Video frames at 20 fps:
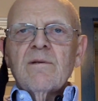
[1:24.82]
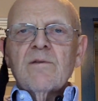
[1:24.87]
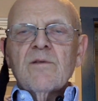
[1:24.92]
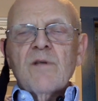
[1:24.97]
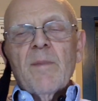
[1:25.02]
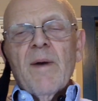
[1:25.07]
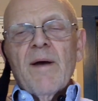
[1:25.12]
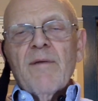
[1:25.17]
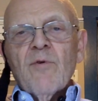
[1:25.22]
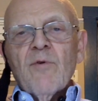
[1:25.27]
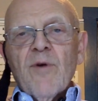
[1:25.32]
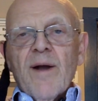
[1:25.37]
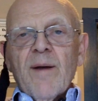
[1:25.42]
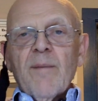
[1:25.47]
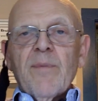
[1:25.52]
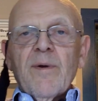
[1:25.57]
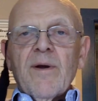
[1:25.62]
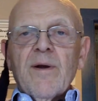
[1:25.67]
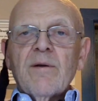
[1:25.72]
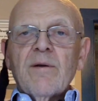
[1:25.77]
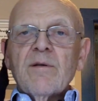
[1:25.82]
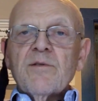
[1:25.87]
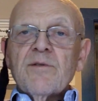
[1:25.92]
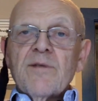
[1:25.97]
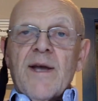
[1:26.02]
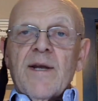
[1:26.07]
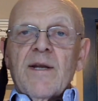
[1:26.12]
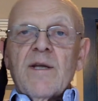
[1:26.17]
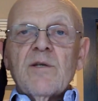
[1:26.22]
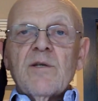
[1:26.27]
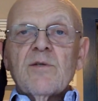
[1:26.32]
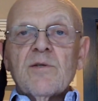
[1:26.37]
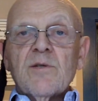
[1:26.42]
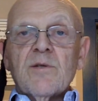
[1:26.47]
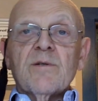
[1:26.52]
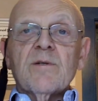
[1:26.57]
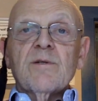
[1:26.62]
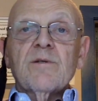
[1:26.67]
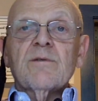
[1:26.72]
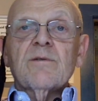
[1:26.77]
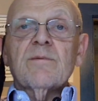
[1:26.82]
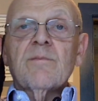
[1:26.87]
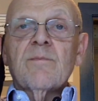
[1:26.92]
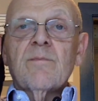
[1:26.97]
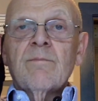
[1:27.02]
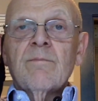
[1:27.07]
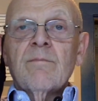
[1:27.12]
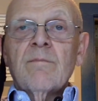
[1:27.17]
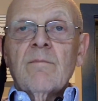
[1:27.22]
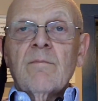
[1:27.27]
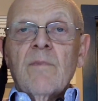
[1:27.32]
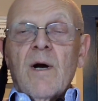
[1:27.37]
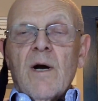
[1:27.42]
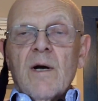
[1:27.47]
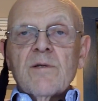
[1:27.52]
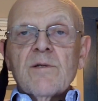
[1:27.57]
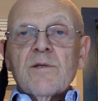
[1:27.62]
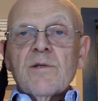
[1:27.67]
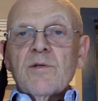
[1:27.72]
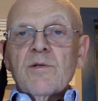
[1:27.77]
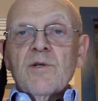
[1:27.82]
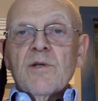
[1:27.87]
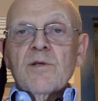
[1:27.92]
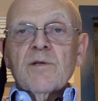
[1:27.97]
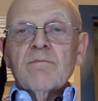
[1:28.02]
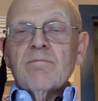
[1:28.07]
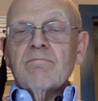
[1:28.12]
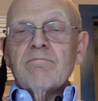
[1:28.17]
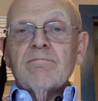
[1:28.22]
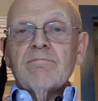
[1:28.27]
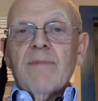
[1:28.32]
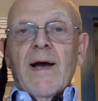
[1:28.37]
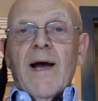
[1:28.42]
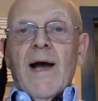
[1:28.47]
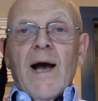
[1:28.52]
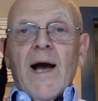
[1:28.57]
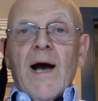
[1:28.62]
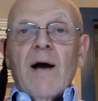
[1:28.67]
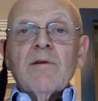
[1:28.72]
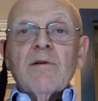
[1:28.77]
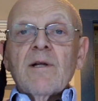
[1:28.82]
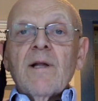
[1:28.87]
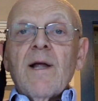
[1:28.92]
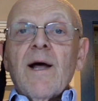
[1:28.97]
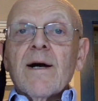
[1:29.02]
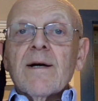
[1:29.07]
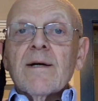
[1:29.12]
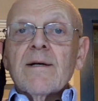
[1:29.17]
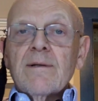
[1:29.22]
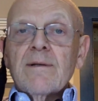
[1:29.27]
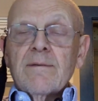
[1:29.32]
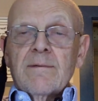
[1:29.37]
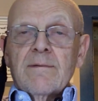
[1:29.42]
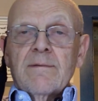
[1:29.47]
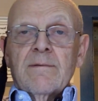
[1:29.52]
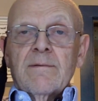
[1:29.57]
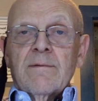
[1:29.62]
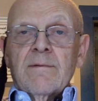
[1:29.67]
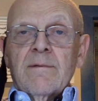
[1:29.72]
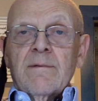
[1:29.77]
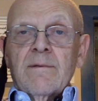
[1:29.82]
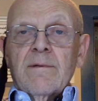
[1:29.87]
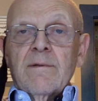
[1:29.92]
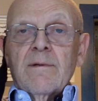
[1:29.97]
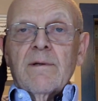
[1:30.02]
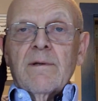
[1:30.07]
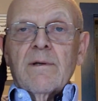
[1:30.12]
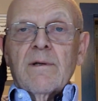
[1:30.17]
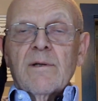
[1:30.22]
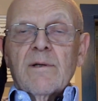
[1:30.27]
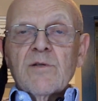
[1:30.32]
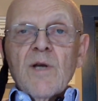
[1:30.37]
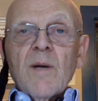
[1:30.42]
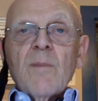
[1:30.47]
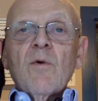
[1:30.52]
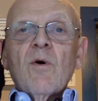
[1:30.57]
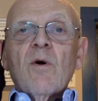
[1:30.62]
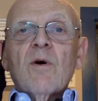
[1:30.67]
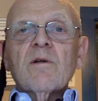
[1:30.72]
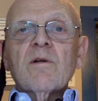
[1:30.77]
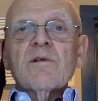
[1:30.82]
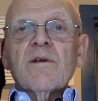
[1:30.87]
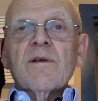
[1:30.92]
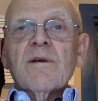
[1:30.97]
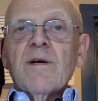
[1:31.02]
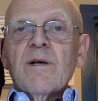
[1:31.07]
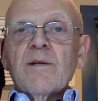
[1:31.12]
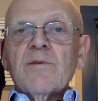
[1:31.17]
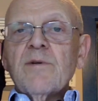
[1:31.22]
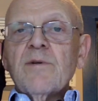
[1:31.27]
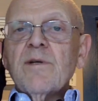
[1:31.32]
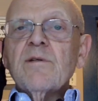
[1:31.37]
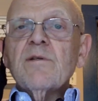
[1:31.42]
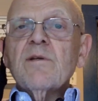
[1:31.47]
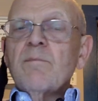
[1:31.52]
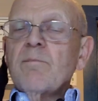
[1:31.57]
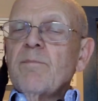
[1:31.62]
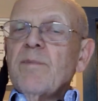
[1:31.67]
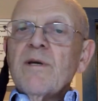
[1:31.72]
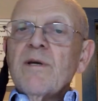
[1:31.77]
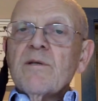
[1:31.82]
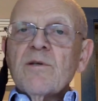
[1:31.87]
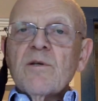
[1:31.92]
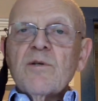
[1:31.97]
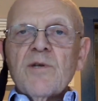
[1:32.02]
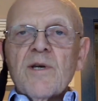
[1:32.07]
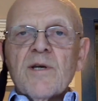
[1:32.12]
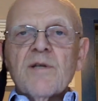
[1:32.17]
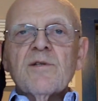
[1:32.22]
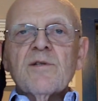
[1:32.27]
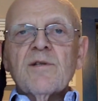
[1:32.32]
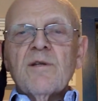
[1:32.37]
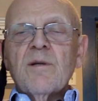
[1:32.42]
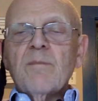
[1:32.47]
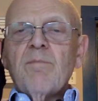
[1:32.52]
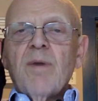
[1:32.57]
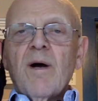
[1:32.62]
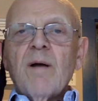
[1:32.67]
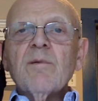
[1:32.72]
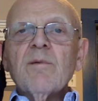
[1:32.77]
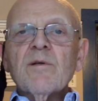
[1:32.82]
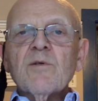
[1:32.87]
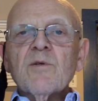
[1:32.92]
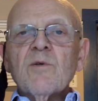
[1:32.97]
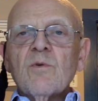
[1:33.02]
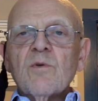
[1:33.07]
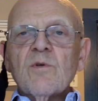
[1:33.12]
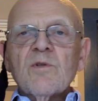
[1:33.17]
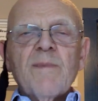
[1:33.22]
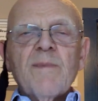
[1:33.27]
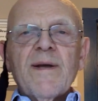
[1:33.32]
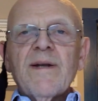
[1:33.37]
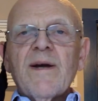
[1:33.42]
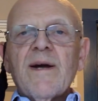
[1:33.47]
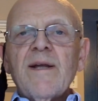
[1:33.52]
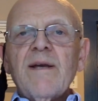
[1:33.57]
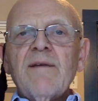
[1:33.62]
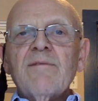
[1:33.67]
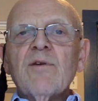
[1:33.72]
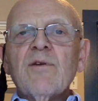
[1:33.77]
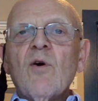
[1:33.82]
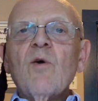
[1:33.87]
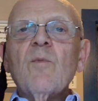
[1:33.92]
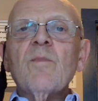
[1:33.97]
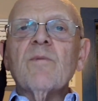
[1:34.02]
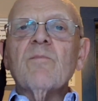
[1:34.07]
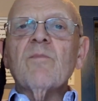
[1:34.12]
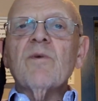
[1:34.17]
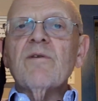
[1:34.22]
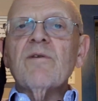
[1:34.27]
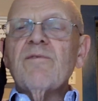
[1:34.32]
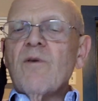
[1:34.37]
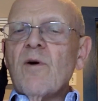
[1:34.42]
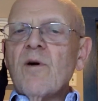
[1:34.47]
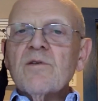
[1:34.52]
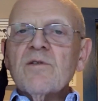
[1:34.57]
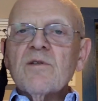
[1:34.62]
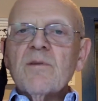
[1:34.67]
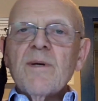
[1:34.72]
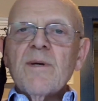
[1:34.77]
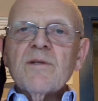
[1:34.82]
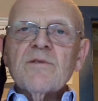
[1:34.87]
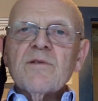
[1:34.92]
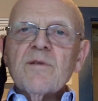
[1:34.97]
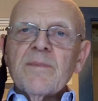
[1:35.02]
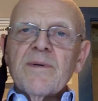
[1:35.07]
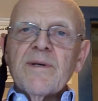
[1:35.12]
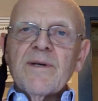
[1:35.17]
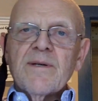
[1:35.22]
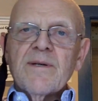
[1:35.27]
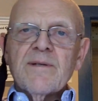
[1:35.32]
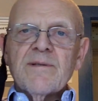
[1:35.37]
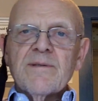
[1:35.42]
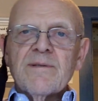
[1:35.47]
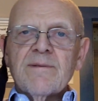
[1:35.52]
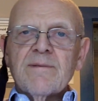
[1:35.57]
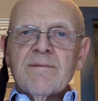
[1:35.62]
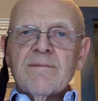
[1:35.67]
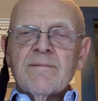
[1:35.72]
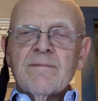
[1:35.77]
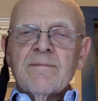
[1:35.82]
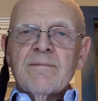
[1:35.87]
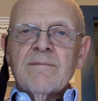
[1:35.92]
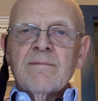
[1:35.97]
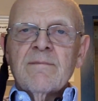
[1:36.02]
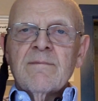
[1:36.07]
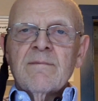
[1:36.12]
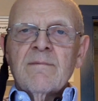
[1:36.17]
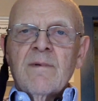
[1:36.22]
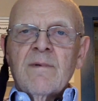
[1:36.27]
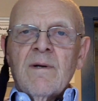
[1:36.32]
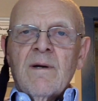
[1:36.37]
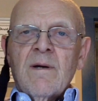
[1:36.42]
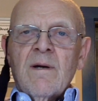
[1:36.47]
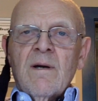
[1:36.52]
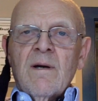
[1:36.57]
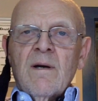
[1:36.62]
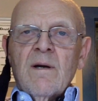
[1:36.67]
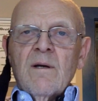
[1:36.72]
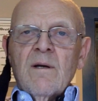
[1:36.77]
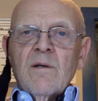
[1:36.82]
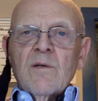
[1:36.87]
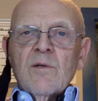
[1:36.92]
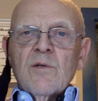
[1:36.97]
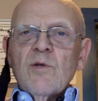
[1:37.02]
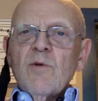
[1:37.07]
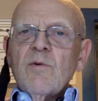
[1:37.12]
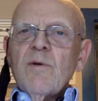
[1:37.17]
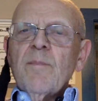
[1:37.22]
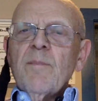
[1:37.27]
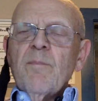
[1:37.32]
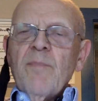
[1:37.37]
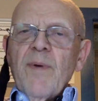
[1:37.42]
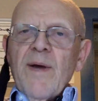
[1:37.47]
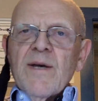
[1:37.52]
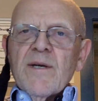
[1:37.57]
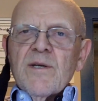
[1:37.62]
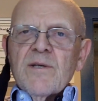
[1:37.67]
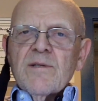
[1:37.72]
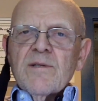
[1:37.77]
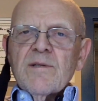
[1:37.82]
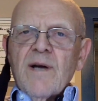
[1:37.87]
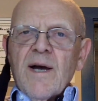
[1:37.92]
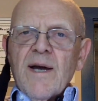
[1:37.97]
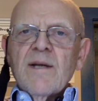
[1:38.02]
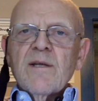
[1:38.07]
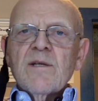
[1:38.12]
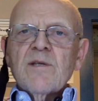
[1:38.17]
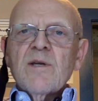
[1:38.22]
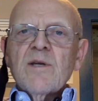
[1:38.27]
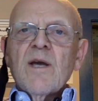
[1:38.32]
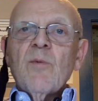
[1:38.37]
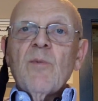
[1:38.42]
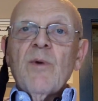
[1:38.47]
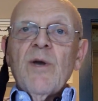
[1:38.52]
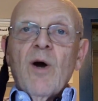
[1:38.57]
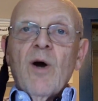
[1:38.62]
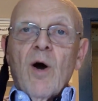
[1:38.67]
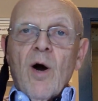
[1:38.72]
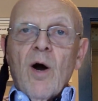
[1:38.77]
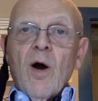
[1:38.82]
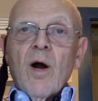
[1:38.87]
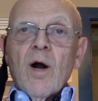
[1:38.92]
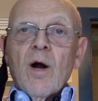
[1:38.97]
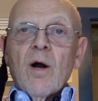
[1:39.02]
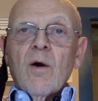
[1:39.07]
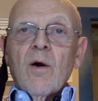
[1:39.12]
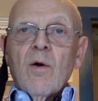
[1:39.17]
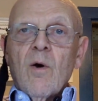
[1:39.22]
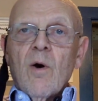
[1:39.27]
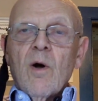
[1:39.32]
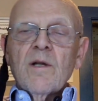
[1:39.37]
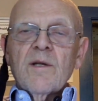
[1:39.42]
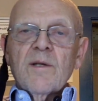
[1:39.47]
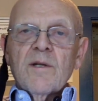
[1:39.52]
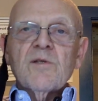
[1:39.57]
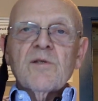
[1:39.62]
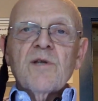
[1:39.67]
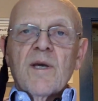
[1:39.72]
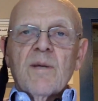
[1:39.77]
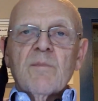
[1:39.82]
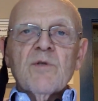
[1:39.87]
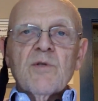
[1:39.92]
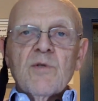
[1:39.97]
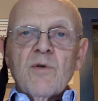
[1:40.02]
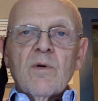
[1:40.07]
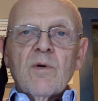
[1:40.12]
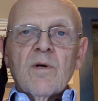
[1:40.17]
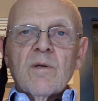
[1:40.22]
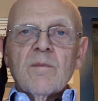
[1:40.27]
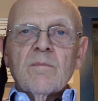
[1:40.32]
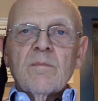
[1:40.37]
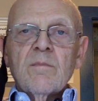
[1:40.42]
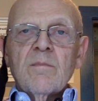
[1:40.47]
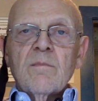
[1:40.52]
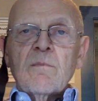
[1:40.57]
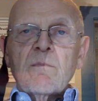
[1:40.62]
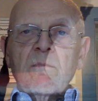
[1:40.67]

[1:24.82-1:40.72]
Some have grandparents, nannies, sitters. Others are just out of luck. In some corners of the country, it's being suggested that public schools may not even open when the fall semester begins. So, at best, I can say we are all in the same storm,